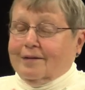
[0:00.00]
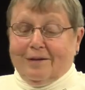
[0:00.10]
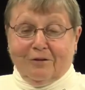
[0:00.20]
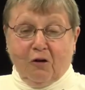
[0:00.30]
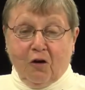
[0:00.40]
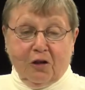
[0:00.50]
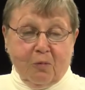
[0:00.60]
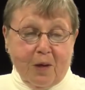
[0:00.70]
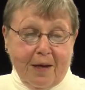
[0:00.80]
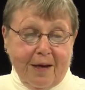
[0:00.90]
it's going to
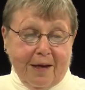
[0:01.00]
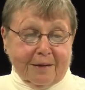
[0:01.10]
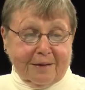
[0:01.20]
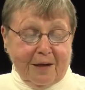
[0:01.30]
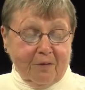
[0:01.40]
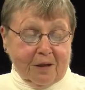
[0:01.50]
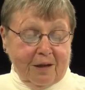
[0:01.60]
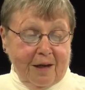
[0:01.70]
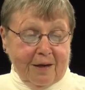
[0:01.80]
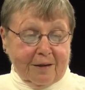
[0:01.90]
be at seven
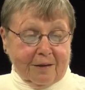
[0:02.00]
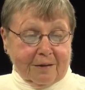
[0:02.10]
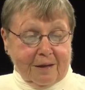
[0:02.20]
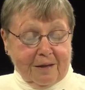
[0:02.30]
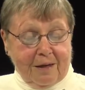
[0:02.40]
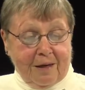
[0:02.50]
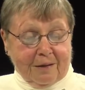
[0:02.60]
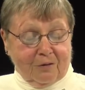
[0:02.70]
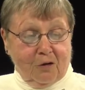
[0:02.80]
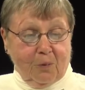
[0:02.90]
o'clock on
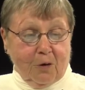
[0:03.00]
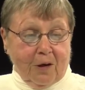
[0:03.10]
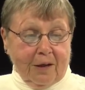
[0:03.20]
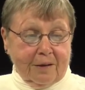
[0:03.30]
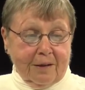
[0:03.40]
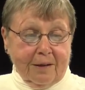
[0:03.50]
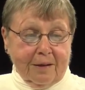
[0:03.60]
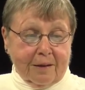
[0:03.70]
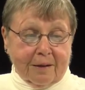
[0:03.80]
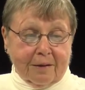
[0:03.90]
October
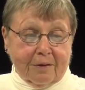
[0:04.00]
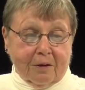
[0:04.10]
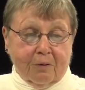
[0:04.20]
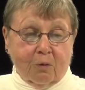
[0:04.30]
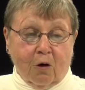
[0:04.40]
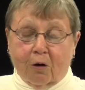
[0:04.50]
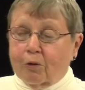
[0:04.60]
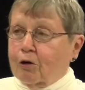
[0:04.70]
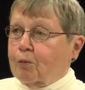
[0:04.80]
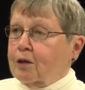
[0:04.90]
18th at the
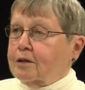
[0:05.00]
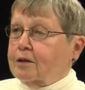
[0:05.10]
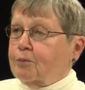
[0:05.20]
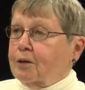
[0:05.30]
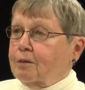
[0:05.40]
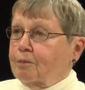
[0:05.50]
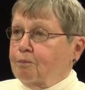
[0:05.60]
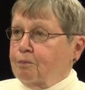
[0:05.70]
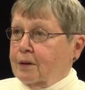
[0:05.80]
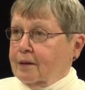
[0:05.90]
Waterbury Municipal
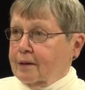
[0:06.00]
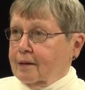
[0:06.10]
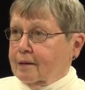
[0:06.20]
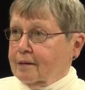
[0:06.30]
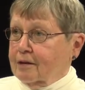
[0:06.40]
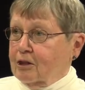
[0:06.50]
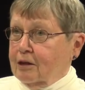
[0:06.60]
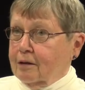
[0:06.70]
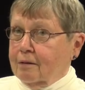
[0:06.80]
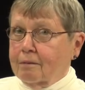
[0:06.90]
Building, the
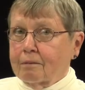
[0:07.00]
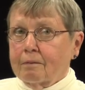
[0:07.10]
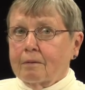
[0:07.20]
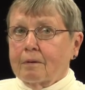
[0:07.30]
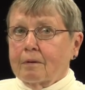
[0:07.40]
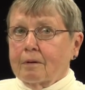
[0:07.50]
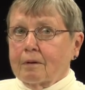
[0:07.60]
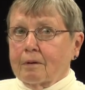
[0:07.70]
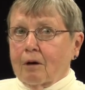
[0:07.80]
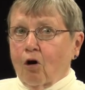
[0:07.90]
Steel
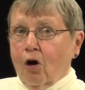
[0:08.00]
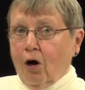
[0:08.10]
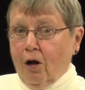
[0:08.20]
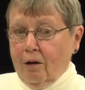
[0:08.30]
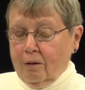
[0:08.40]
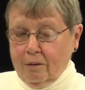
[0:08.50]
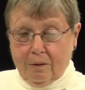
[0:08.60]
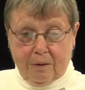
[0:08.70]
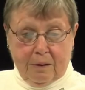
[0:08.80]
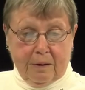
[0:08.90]
Hall
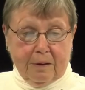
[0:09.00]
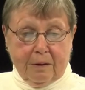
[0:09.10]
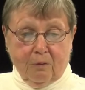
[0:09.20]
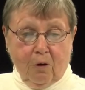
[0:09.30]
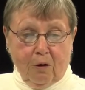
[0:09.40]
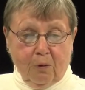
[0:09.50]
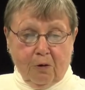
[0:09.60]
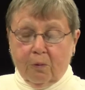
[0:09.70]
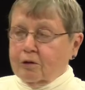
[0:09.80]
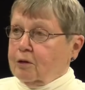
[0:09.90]
in the
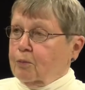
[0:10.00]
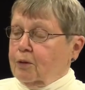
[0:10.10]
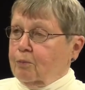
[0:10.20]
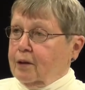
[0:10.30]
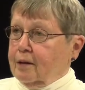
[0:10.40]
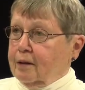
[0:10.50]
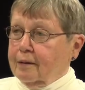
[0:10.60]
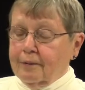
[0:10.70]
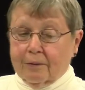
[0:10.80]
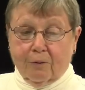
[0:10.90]
Waterbury Municipal
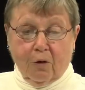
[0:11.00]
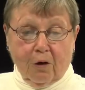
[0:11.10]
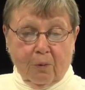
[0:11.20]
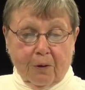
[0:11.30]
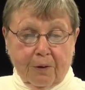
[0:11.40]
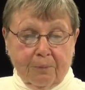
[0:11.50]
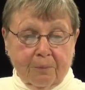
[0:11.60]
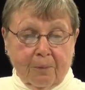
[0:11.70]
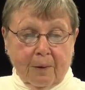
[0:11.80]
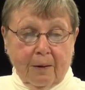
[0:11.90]
Building in Waterbury.
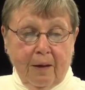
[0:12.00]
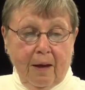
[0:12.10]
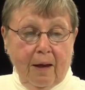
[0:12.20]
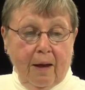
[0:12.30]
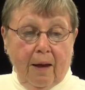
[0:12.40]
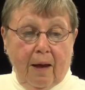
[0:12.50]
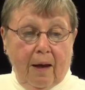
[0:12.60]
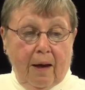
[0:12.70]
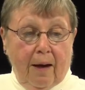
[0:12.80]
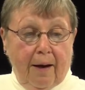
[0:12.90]
Great.
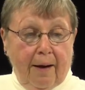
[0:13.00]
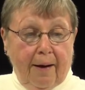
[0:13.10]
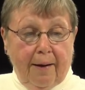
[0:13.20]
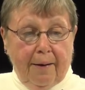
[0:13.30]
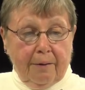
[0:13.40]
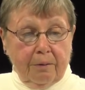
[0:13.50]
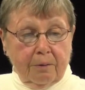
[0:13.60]
Uh,